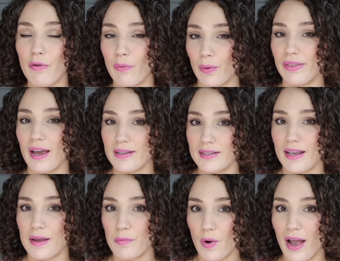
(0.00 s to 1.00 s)
for that
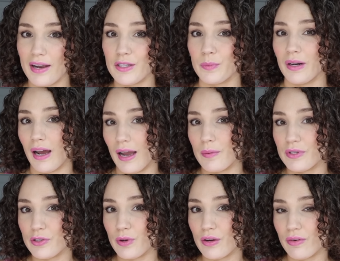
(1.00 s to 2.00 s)
same wax when I was
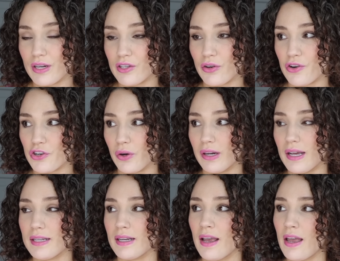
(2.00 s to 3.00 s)
doing research on it.